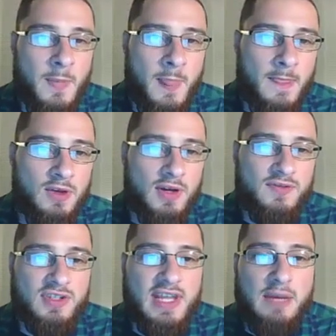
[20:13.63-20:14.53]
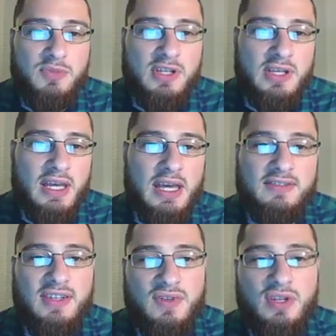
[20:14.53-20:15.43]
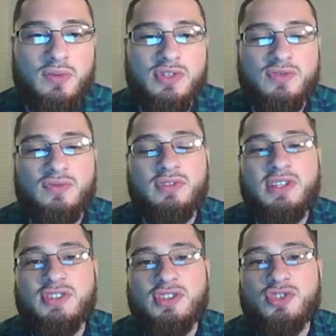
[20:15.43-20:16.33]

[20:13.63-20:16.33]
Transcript: You have synaptic activity, which releases